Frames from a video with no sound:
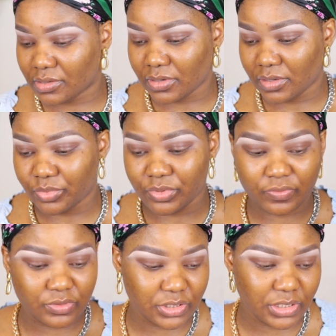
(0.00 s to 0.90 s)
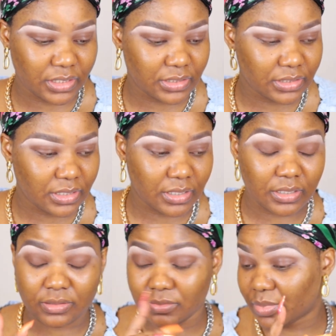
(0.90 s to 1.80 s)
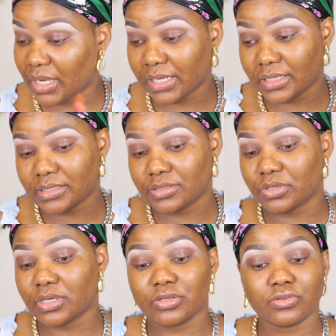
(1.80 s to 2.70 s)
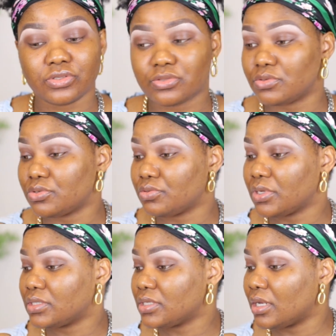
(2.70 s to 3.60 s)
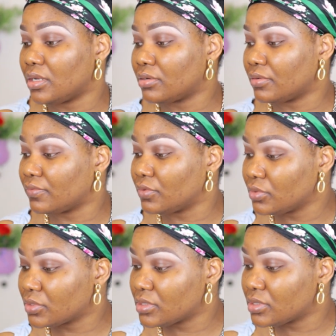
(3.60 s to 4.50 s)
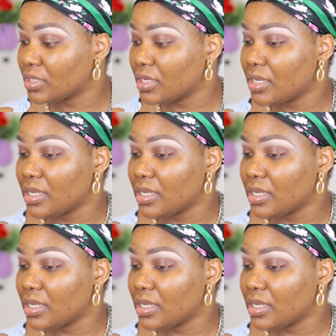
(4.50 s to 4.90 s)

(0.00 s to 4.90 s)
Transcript: it's a really beautiful shade uh, palette you can use to create a lot of looks.